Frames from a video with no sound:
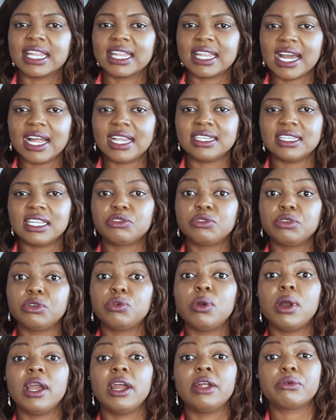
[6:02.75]
that, that
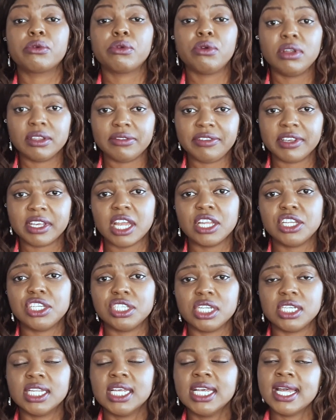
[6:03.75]
require
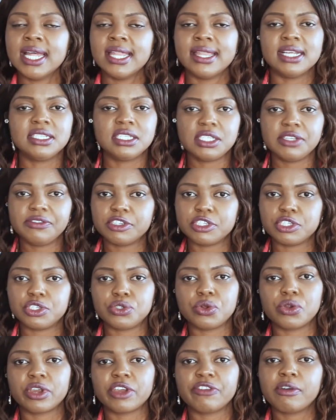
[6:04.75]
qualification. That's a different
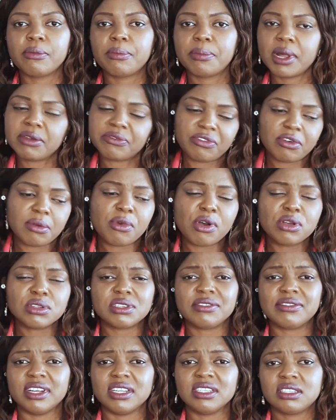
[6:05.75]
story. But for most
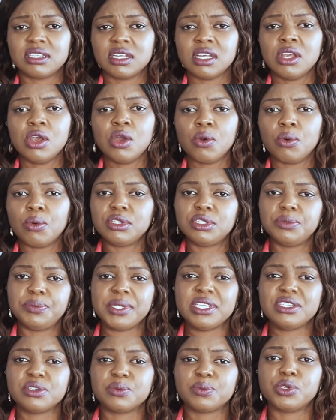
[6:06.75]
of us, we want to
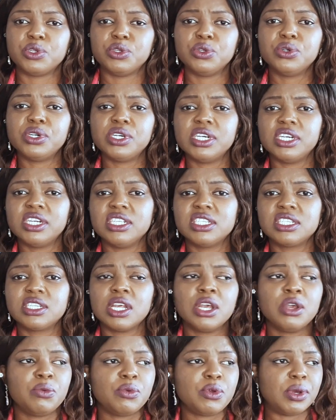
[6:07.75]
be entrepreneurs,
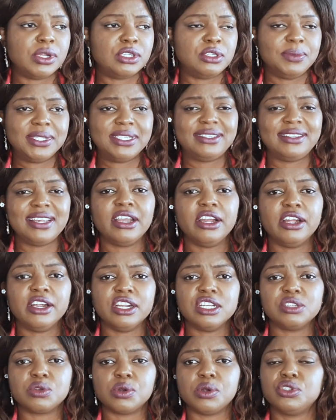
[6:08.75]
we want to be
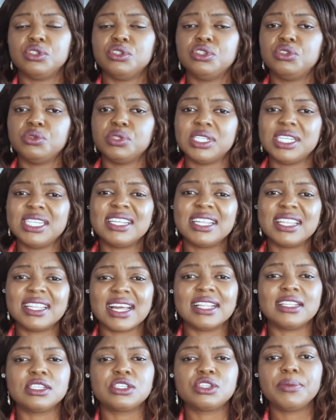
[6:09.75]
singers, we want to do this and
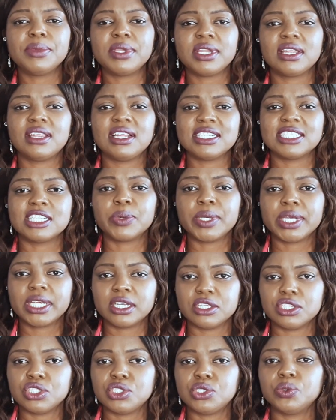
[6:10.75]
that. There's so many things that we
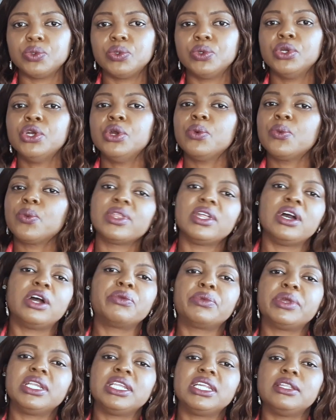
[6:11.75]
can do without
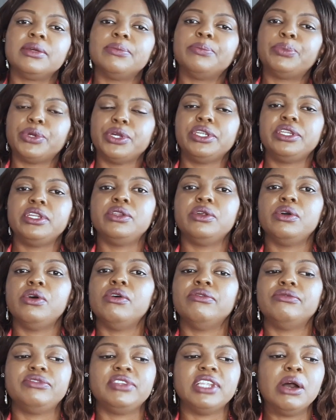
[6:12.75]
really the burden
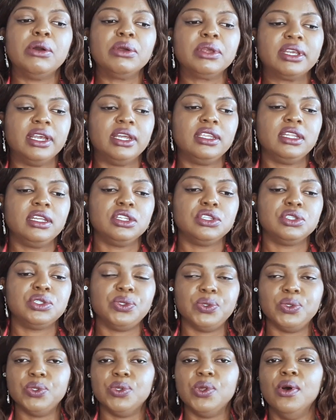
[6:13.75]
of now getting
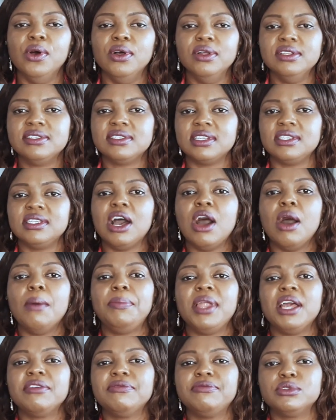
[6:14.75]
into loans and now
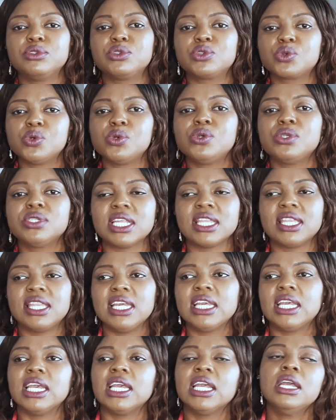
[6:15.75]
applying for schools and
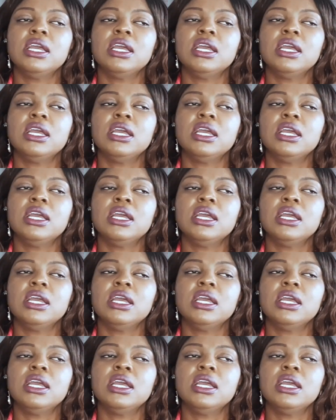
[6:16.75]
thinking,